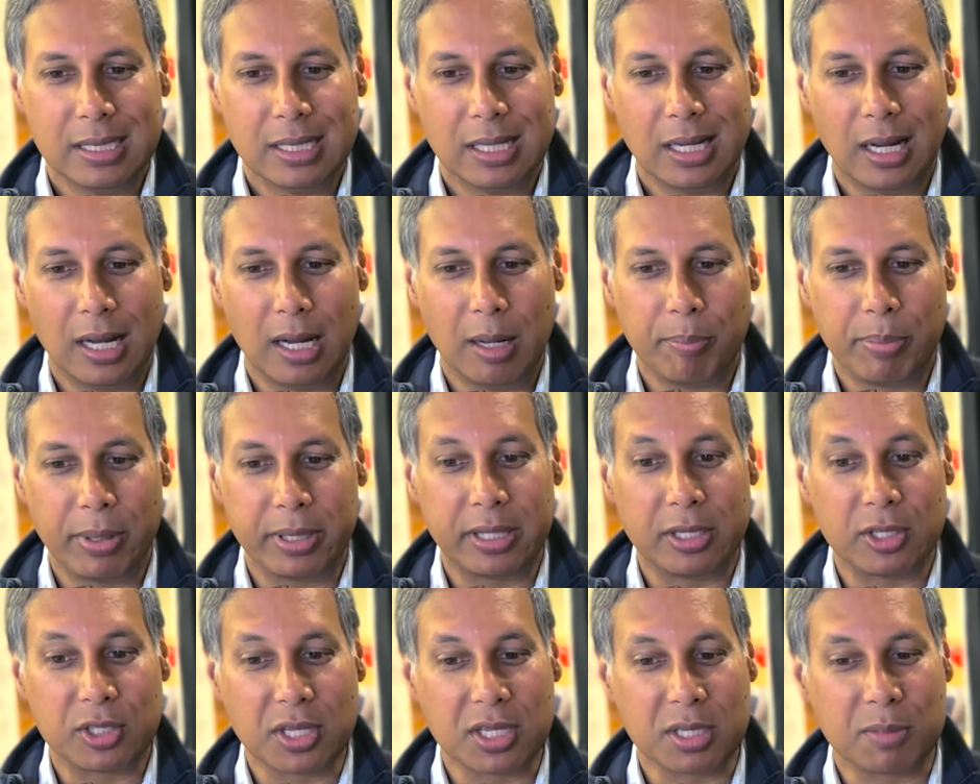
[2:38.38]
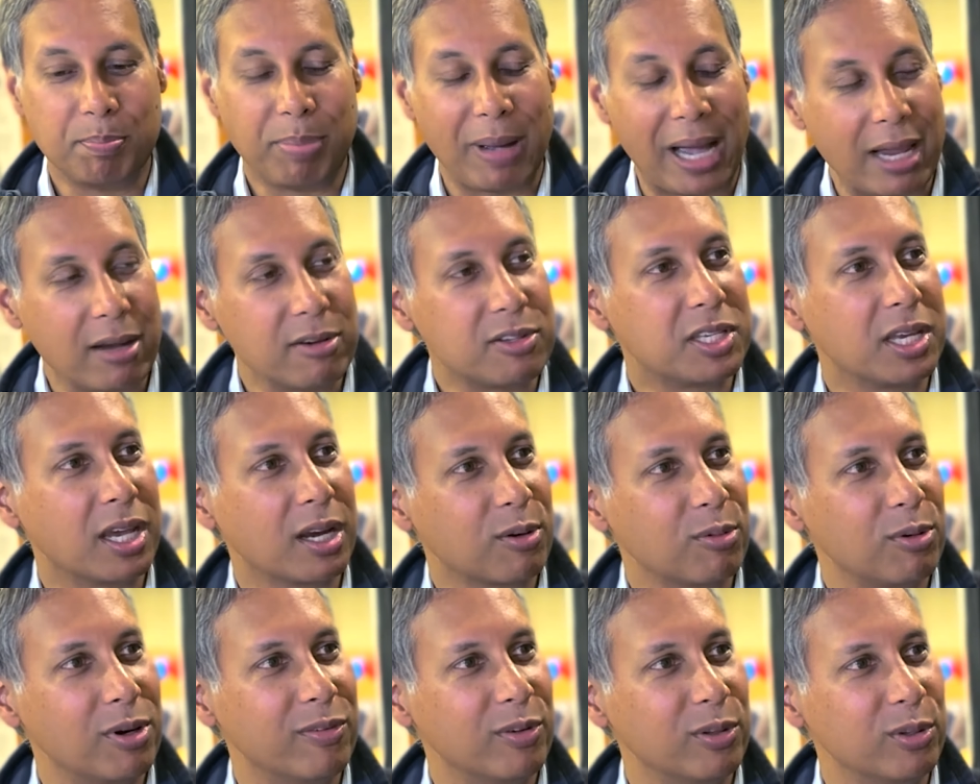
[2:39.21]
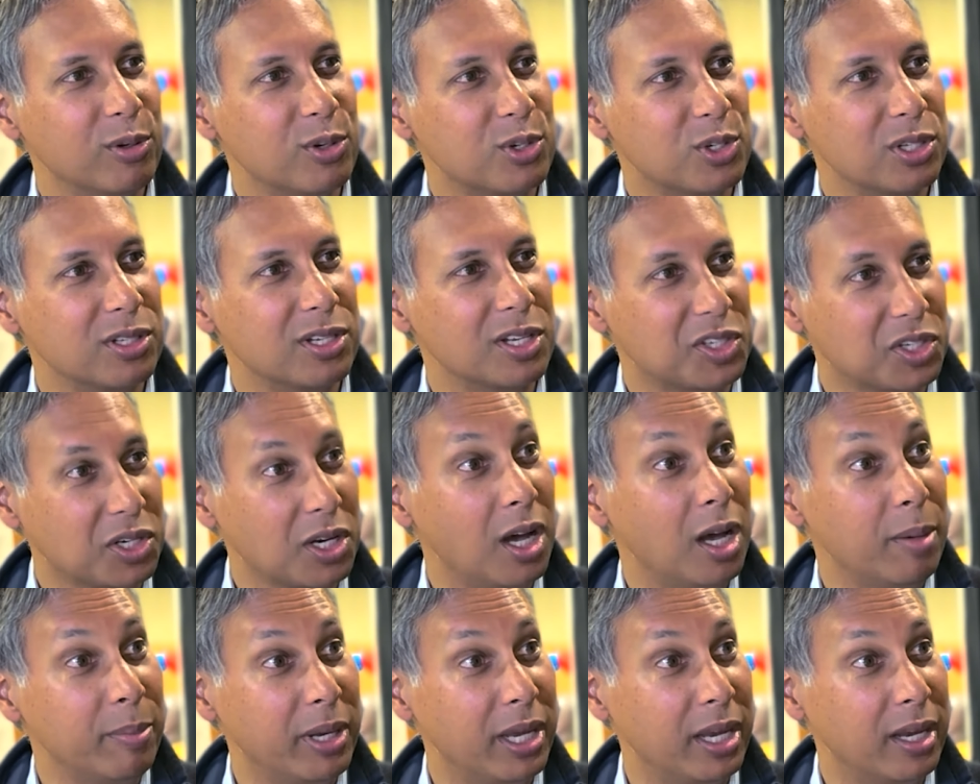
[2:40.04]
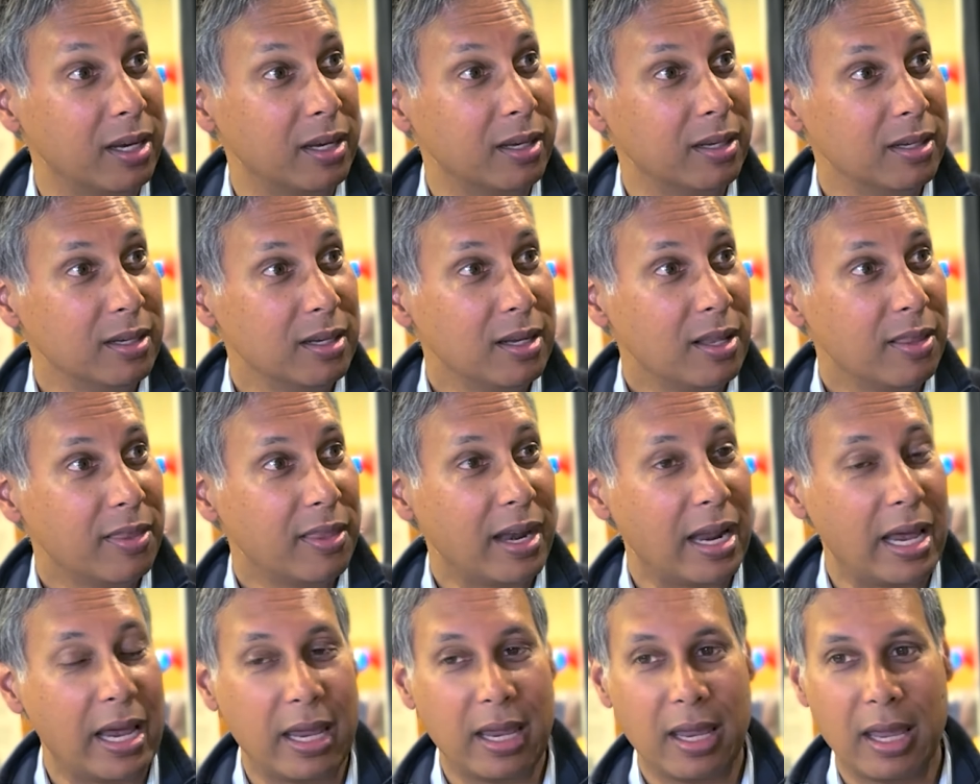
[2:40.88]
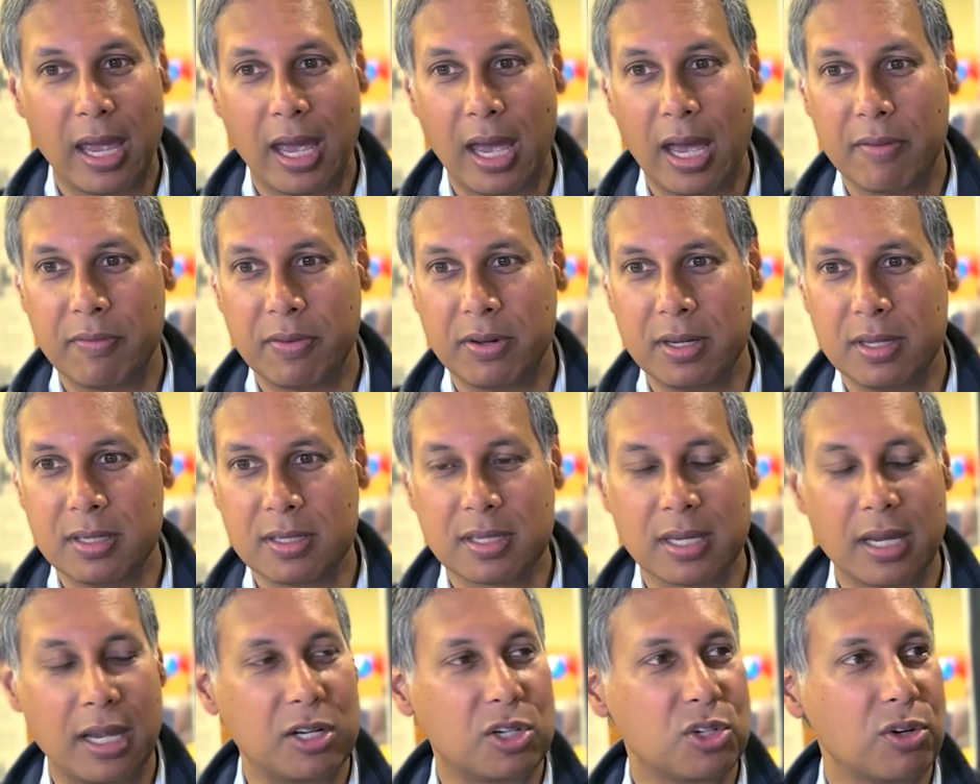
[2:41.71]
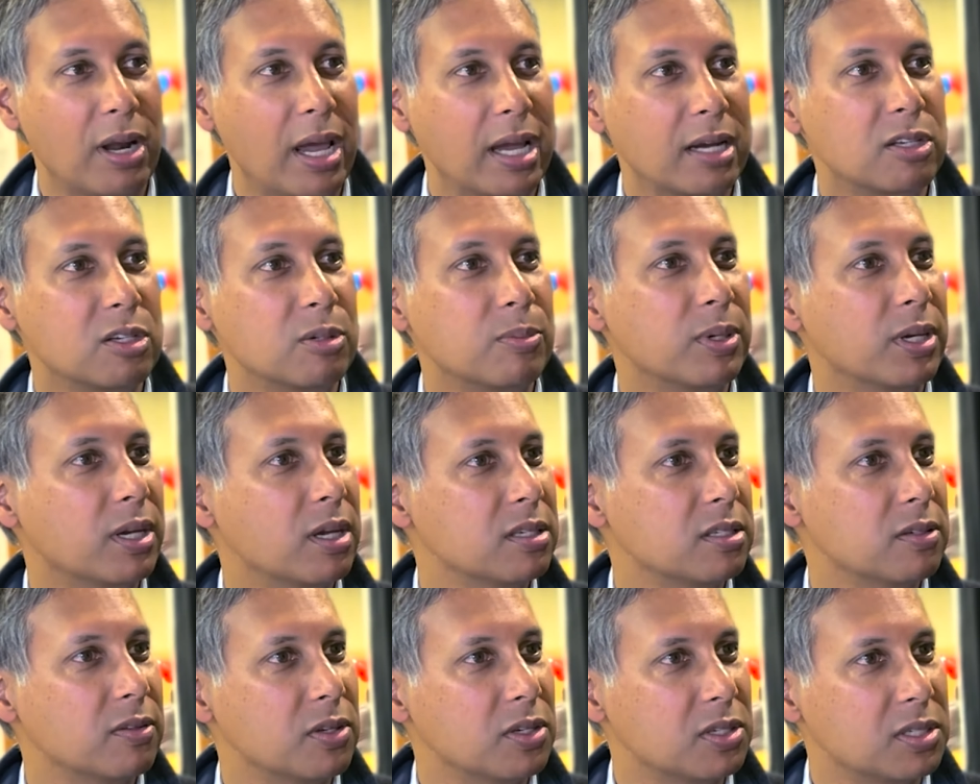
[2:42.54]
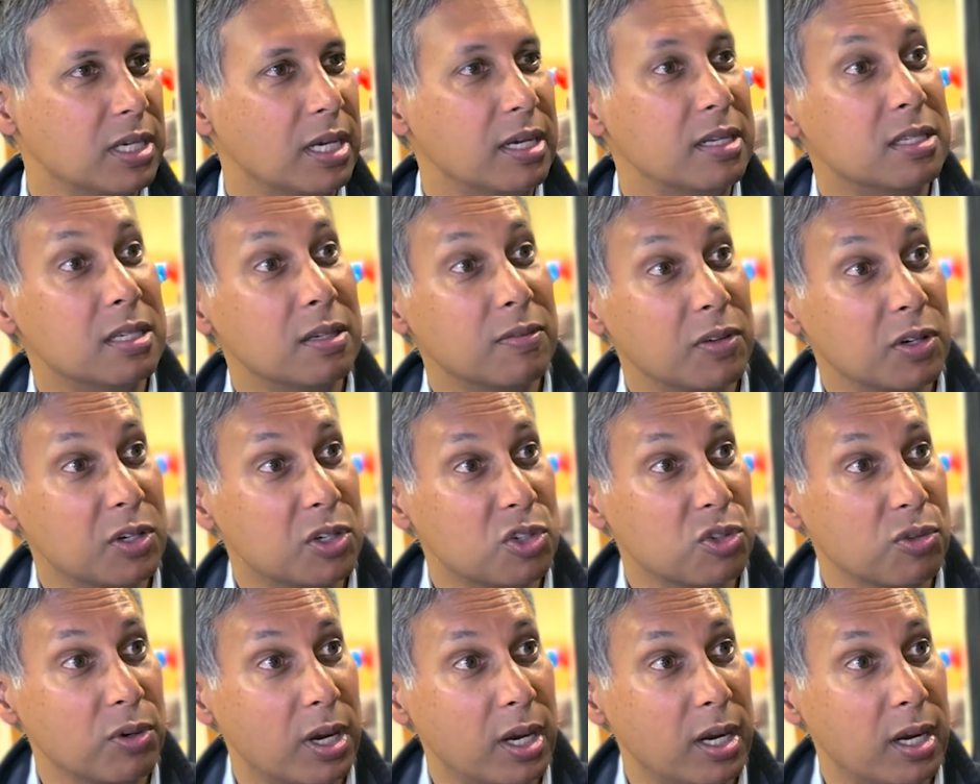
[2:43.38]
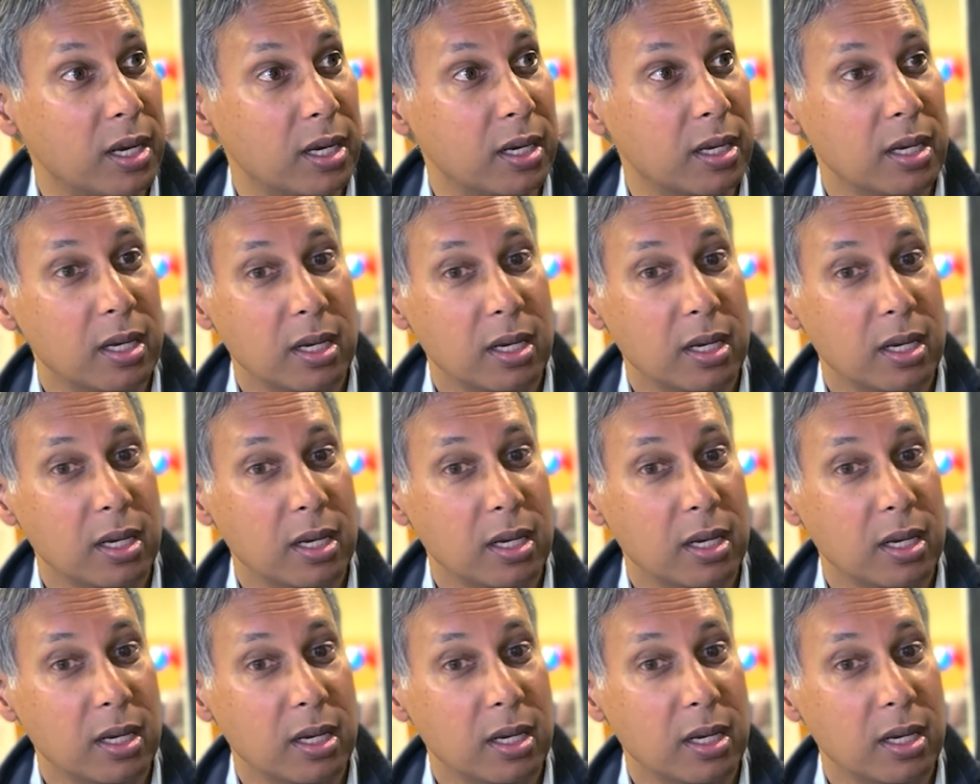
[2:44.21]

uh, but there's this biotech revolution that's coming that I have an inside track to because of the scientific training.